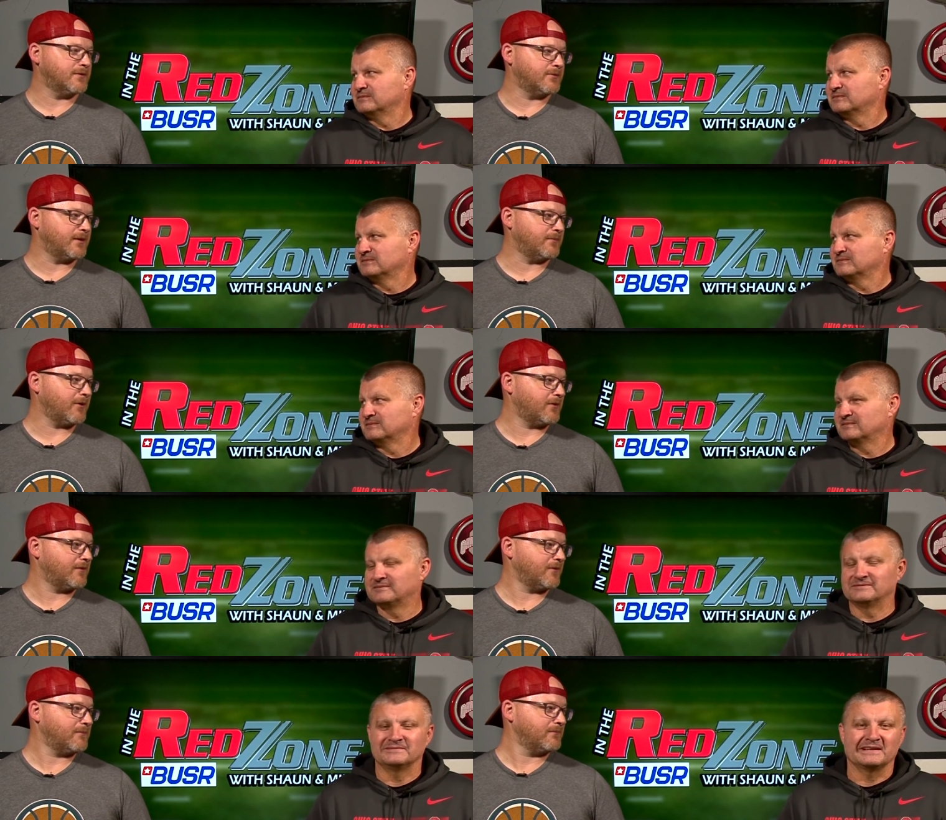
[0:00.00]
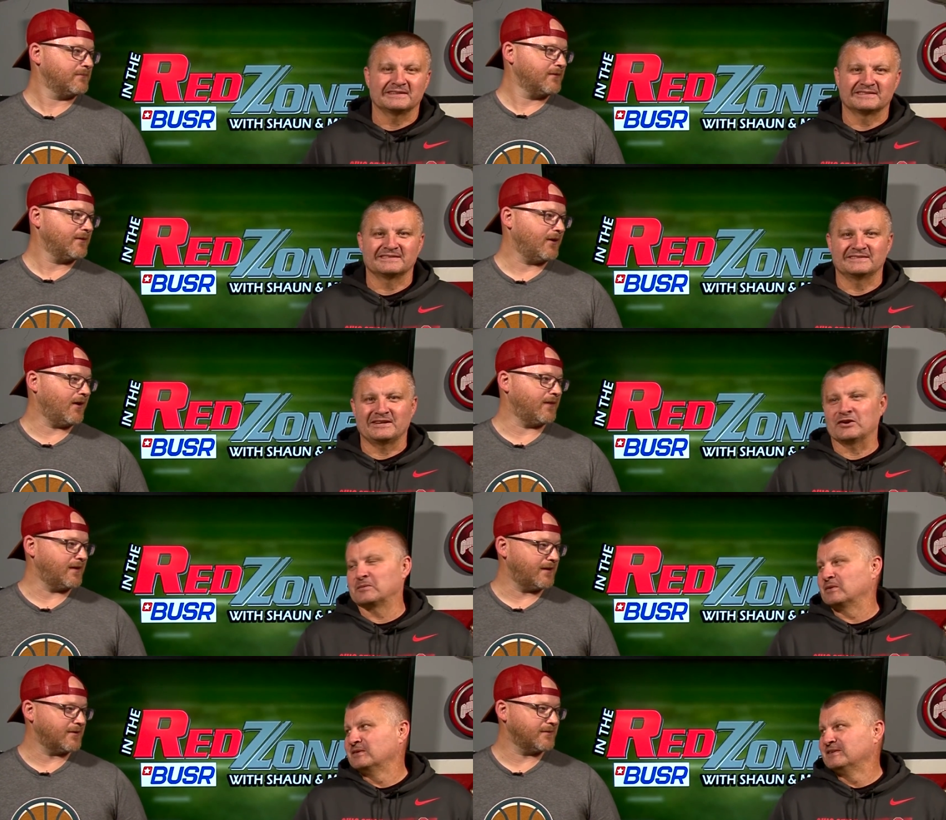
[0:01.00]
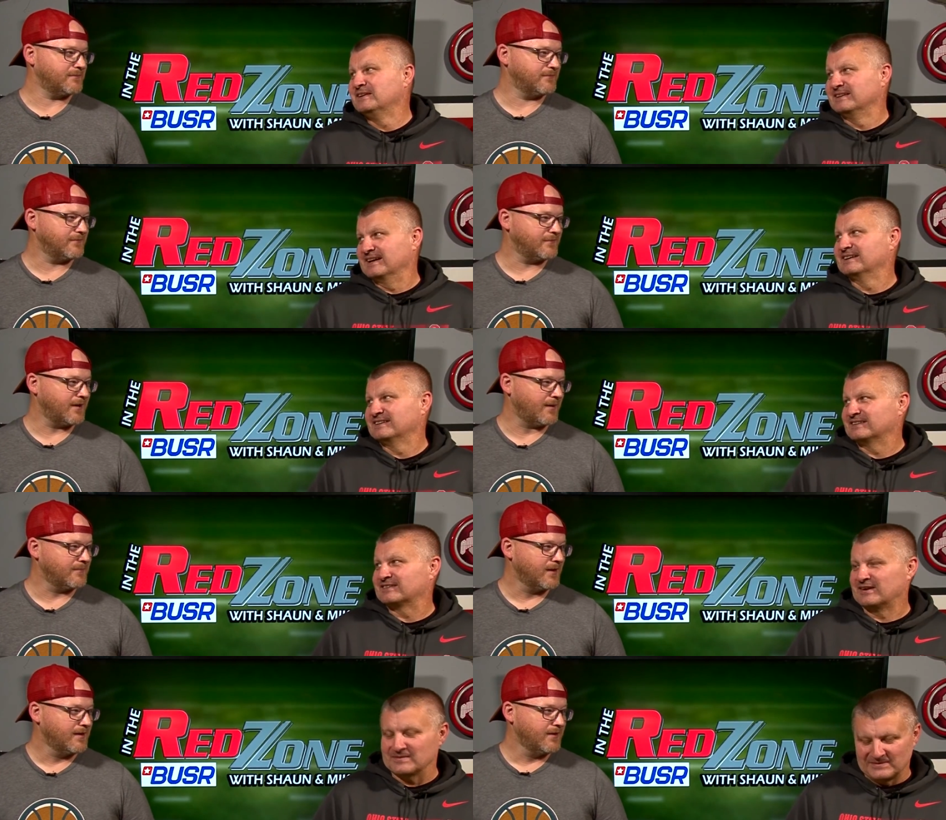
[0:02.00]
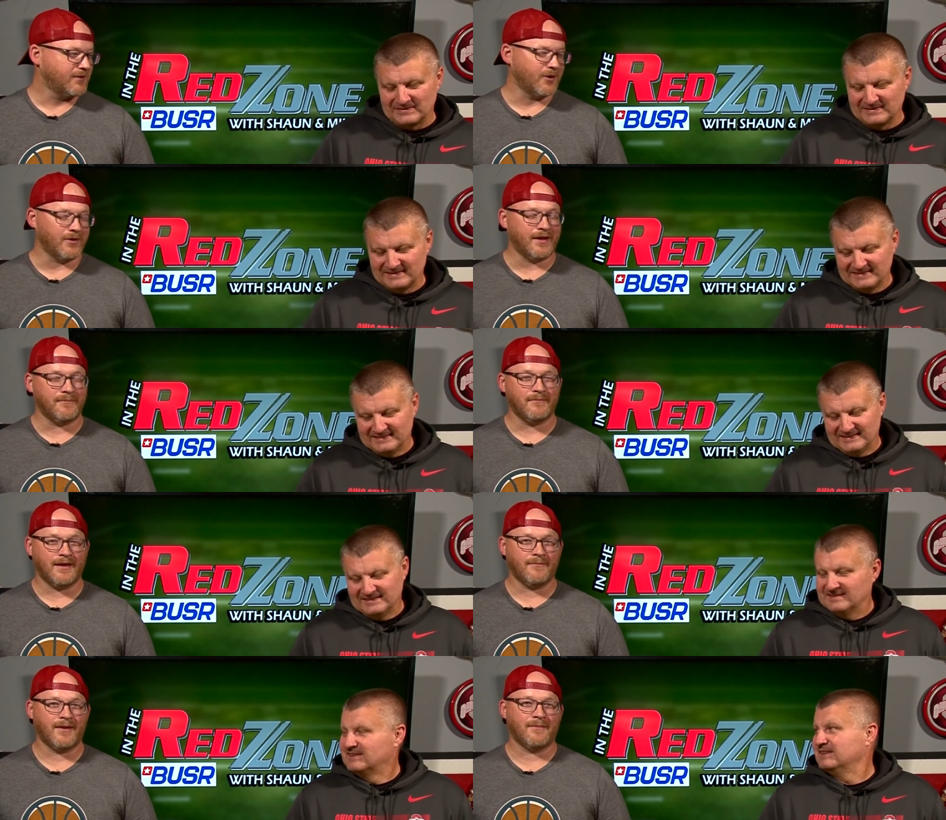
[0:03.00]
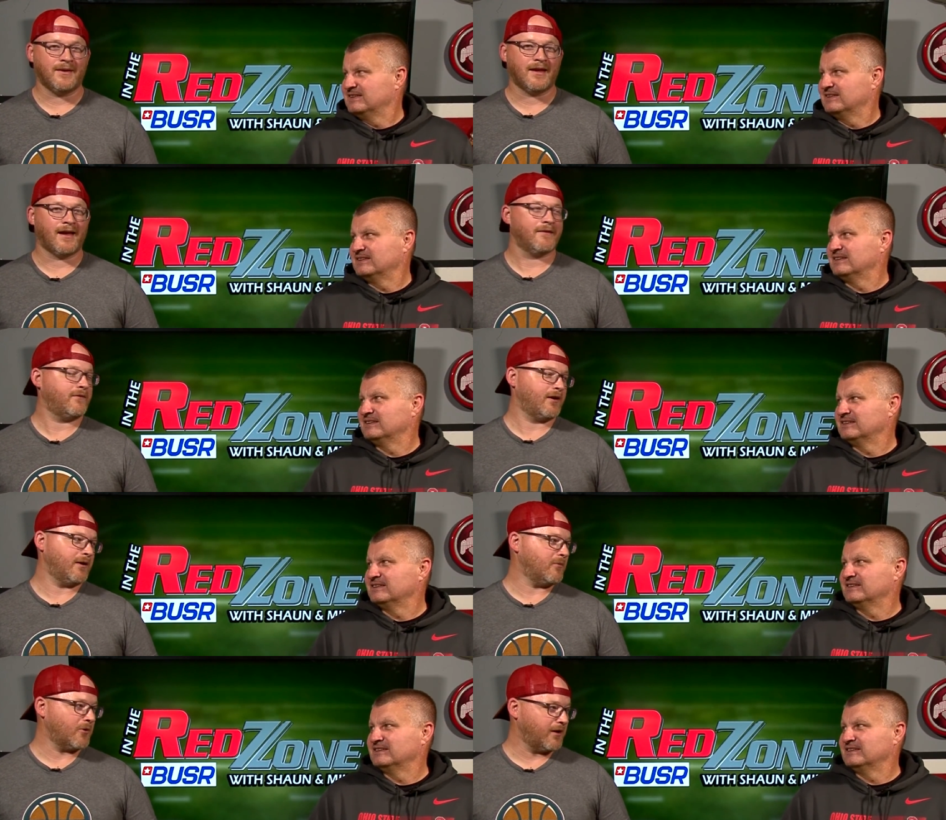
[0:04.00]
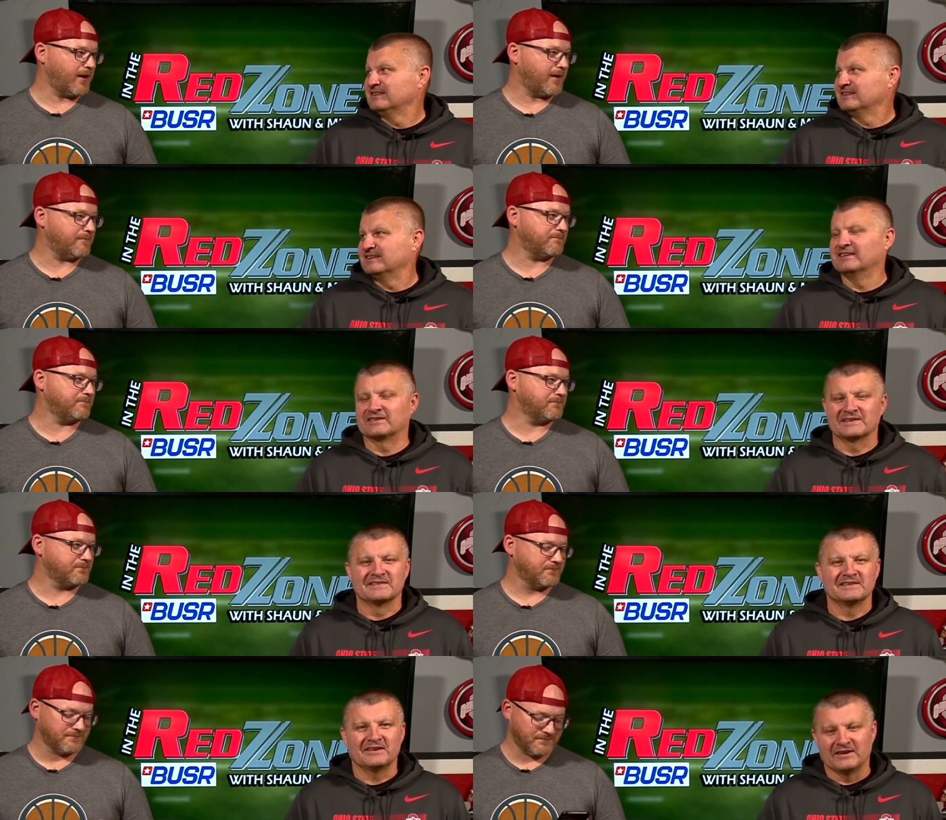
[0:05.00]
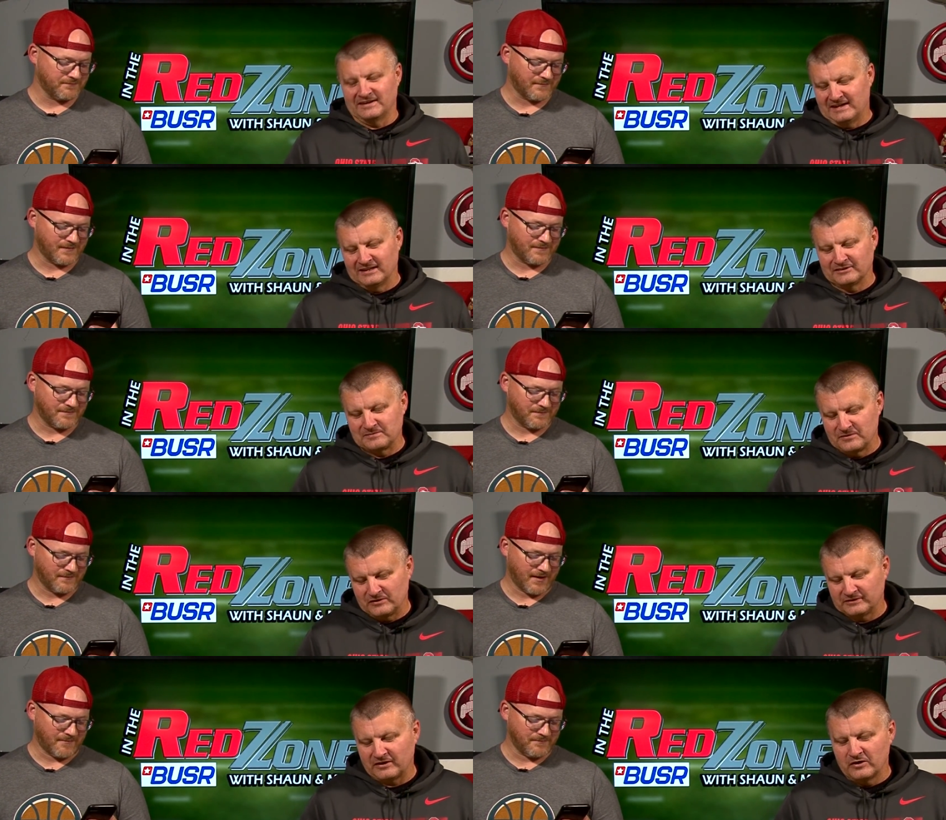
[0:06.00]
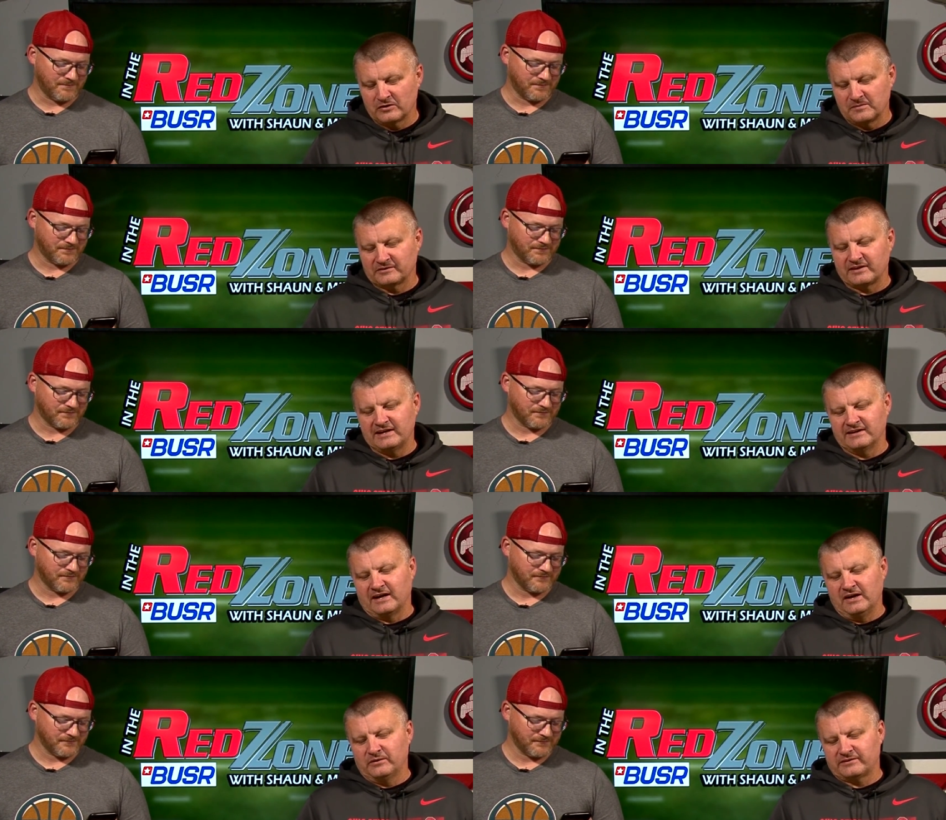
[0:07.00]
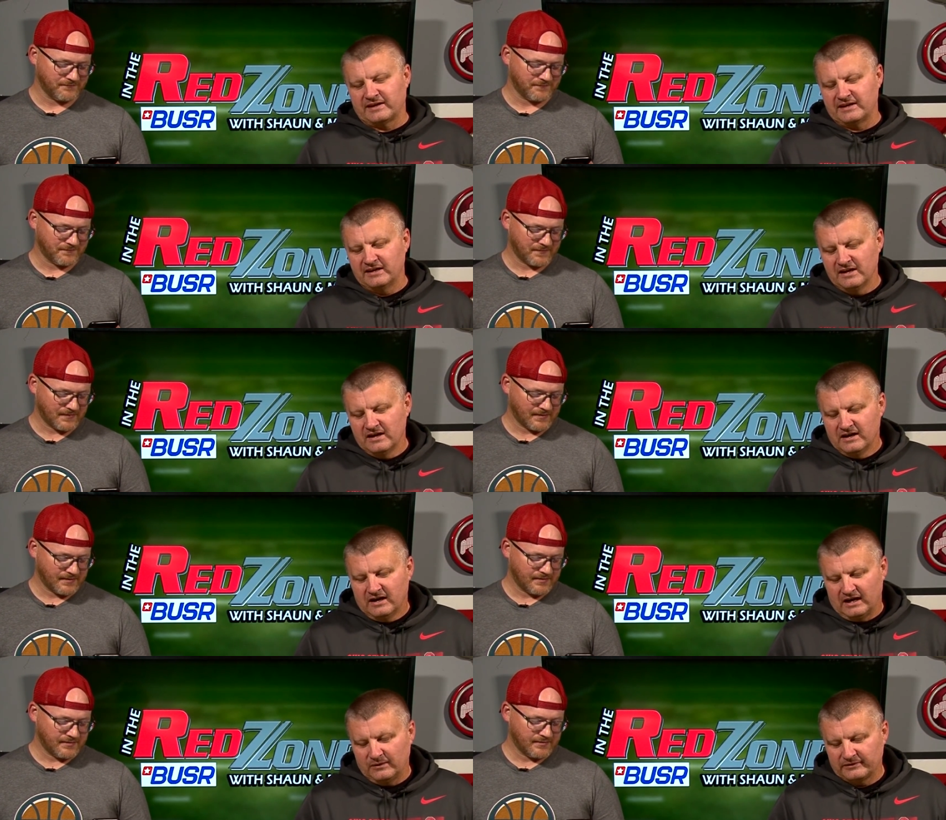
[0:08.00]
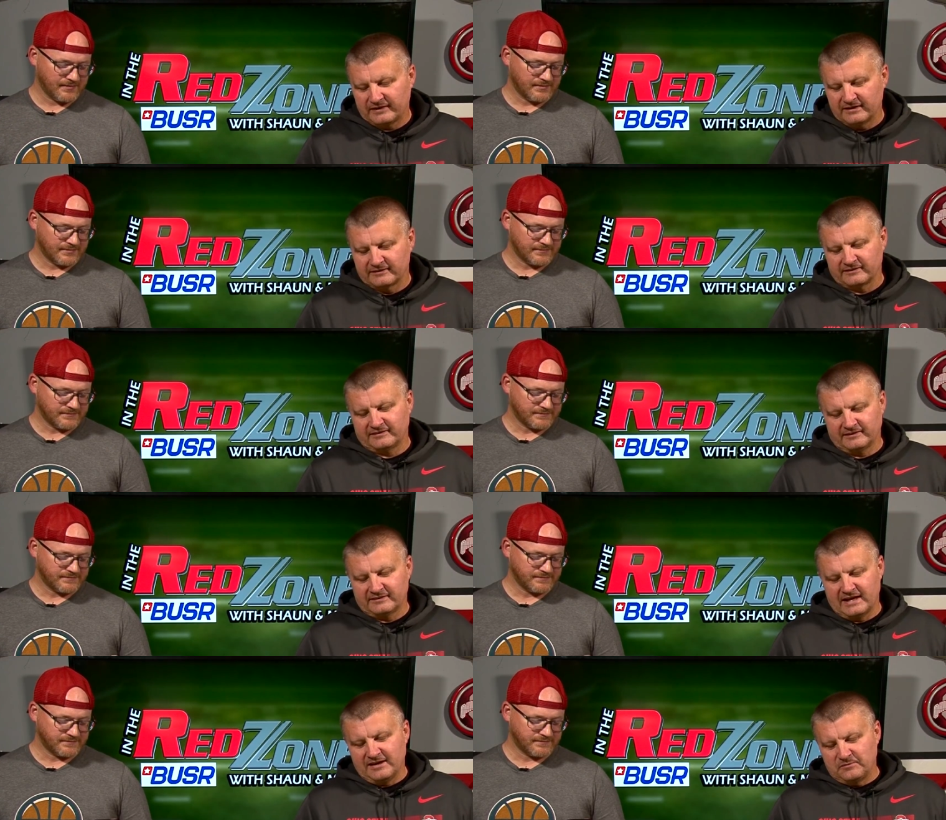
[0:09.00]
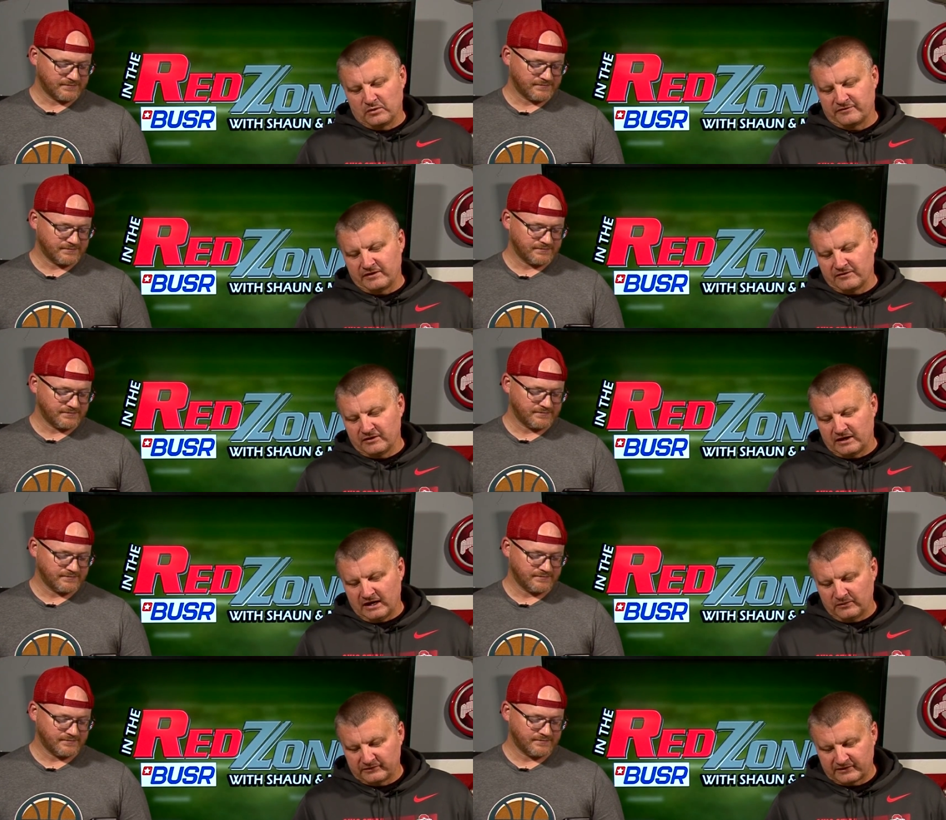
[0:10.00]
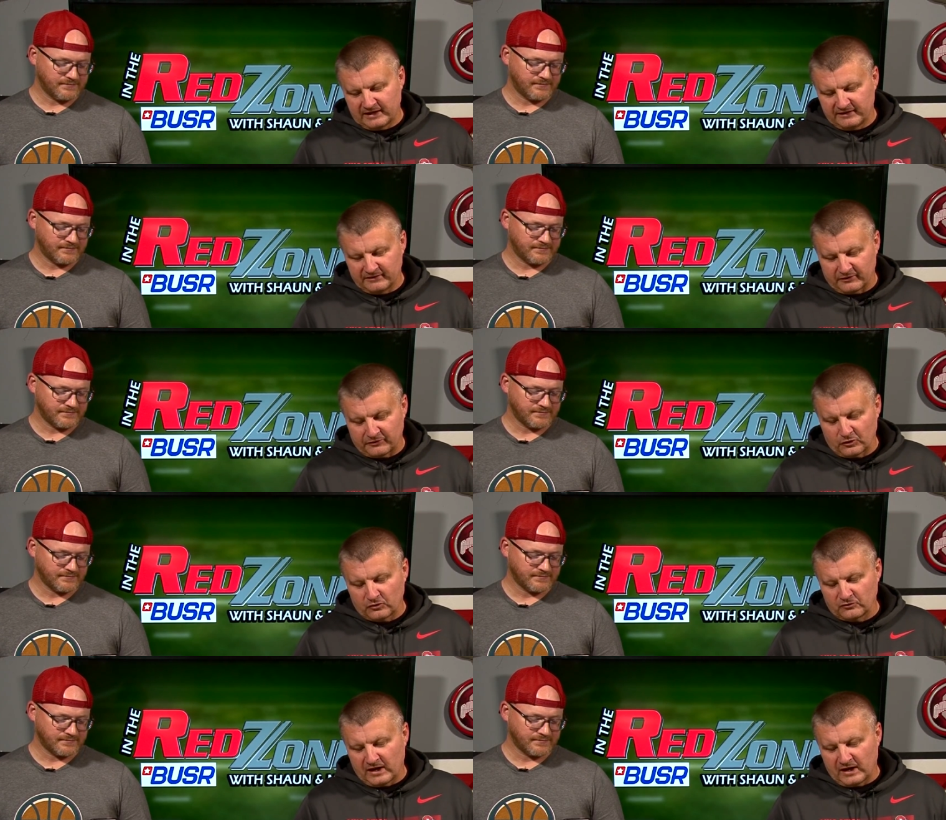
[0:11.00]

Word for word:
Speaker 1: between both of them. That's terrible. on the year. Yeah, yeah, that's terrible. So it it may be a very boring game. Okay.
Speaker 2: All right, now let's move on to Oklahoma State at Iowa State. Iowa State is a six and a half point favorite. Iowa State, the third